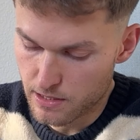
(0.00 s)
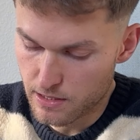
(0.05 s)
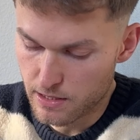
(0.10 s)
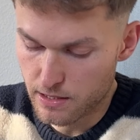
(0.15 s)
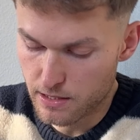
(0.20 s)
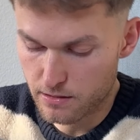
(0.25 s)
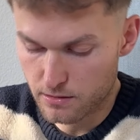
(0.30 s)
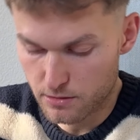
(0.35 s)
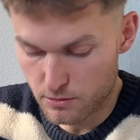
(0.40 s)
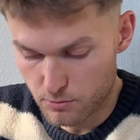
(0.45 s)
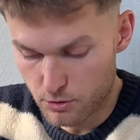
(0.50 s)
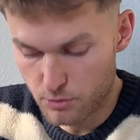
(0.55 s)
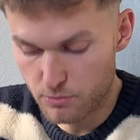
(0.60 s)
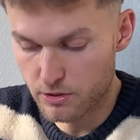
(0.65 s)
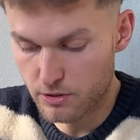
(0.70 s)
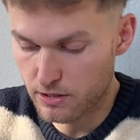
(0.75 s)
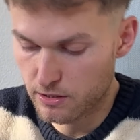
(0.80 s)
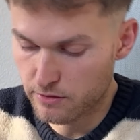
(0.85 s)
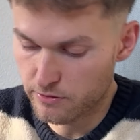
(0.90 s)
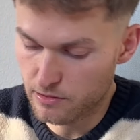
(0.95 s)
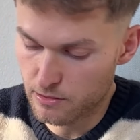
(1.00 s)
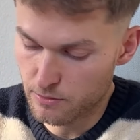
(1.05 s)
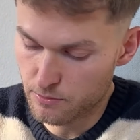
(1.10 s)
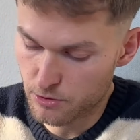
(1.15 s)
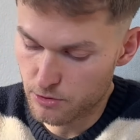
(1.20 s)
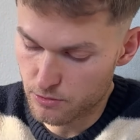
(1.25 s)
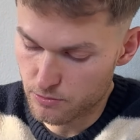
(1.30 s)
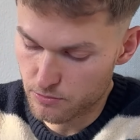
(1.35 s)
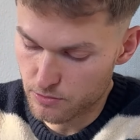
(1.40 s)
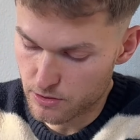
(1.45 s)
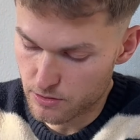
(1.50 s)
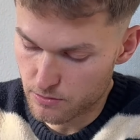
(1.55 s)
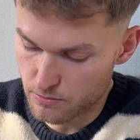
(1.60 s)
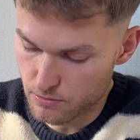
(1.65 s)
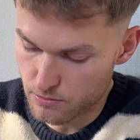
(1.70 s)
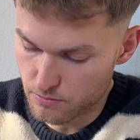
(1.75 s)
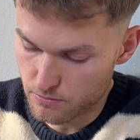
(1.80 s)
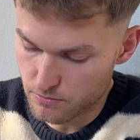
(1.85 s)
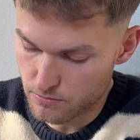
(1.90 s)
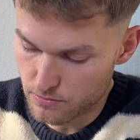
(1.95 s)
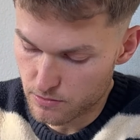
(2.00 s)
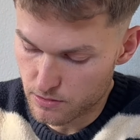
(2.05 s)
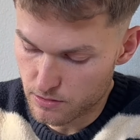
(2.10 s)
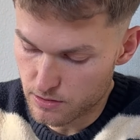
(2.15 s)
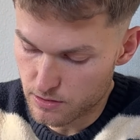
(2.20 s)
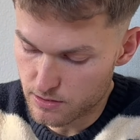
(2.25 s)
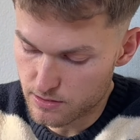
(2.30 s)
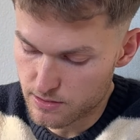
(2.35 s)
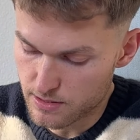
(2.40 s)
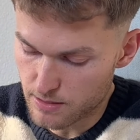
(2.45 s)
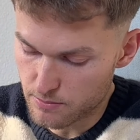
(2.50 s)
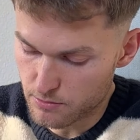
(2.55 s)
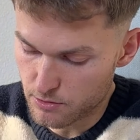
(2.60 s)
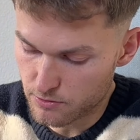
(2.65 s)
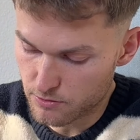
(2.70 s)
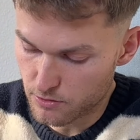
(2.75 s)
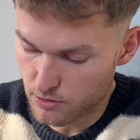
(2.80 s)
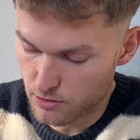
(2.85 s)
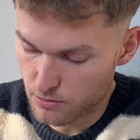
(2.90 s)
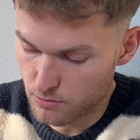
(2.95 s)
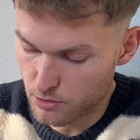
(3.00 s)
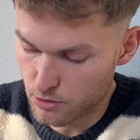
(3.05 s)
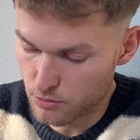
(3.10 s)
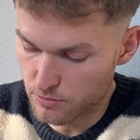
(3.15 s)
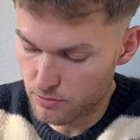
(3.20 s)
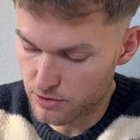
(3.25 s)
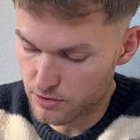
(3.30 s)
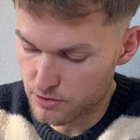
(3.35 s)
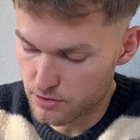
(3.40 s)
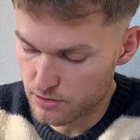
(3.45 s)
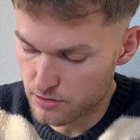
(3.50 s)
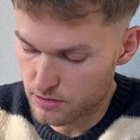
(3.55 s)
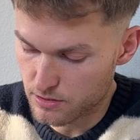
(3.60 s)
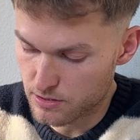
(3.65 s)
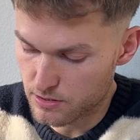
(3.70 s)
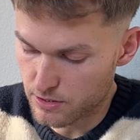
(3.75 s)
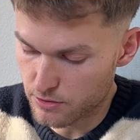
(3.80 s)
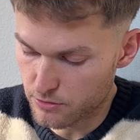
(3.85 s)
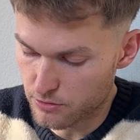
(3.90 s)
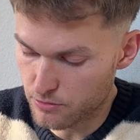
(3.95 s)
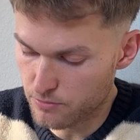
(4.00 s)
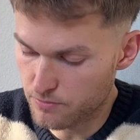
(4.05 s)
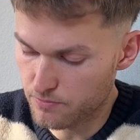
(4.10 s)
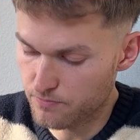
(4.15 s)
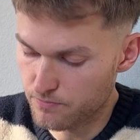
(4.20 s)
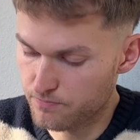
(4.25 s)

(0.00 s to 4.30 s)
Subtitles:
And the moment equilibrium, the sum of all moments is 0.